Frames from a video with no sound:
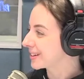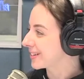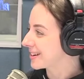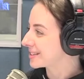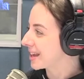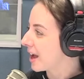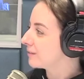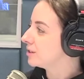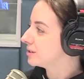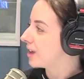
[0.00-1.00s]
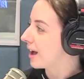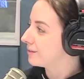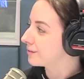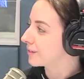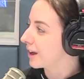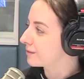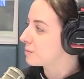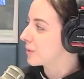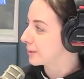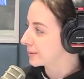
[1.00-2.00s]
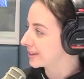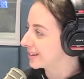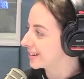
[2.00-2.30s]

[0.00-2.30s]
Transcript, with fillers: getting ready one. to say have the have have the baby